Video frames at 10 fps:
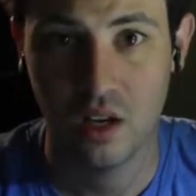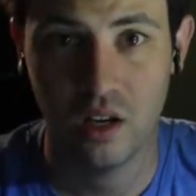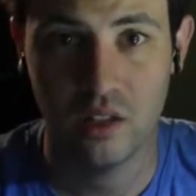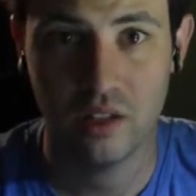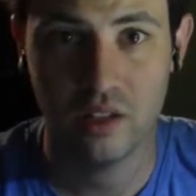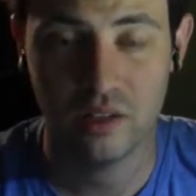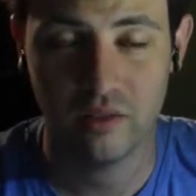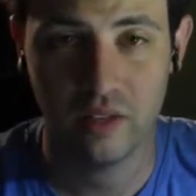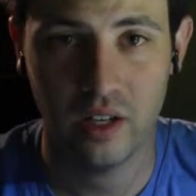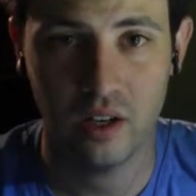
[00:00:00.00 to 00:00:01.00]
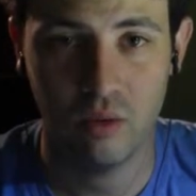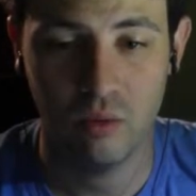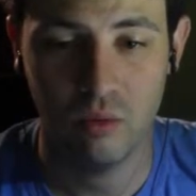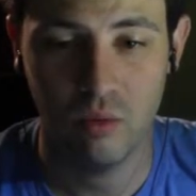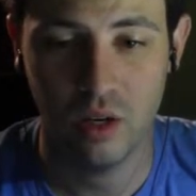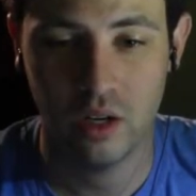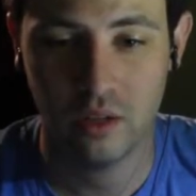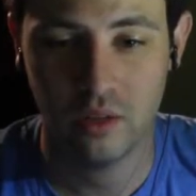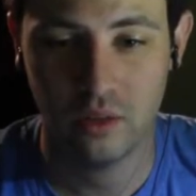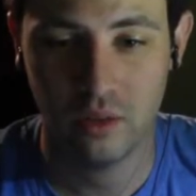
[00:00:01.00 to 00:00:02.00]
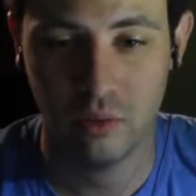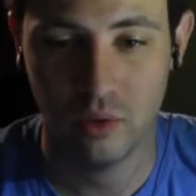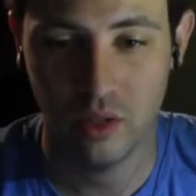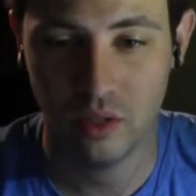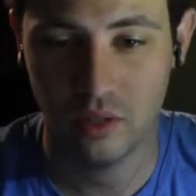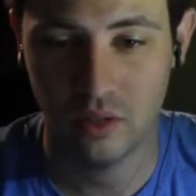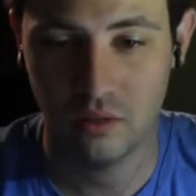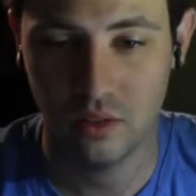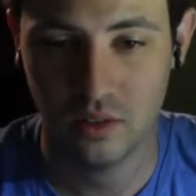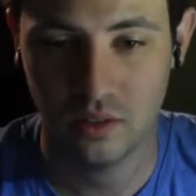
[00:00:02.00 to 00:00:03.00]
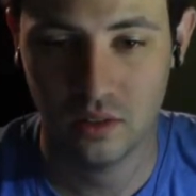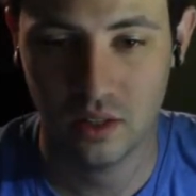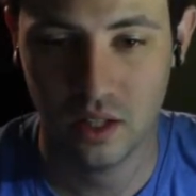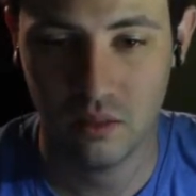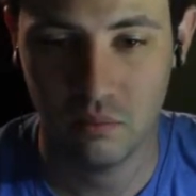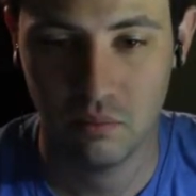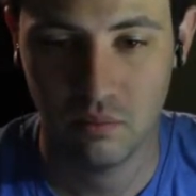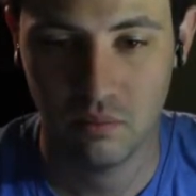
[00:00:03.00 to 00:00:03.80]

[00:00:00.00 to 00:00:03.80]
onions and find out what is the point of this game.